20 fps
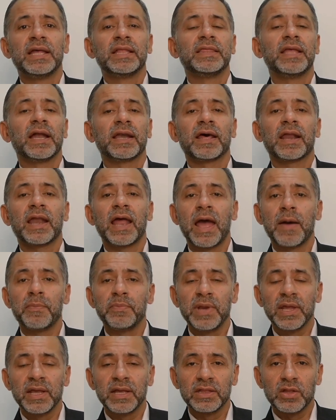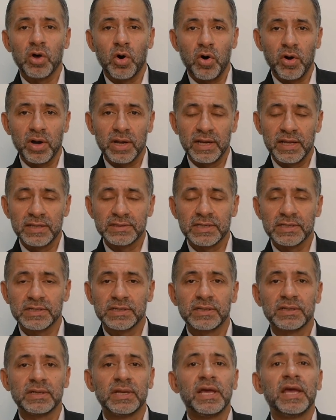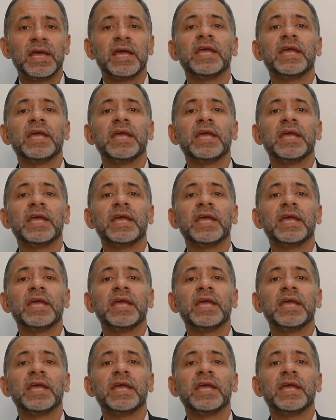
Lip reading: that are happening in the organization,